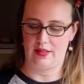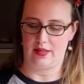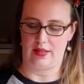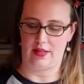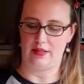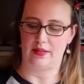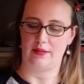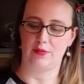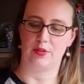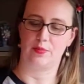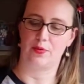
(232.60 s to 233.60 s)
And I'm
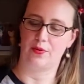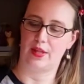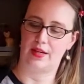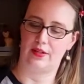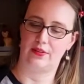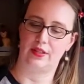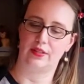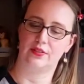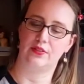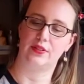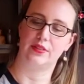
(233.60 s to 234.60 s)
going to pour that out again
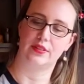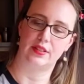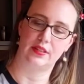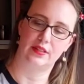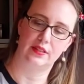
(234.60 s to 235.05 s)
so you can see.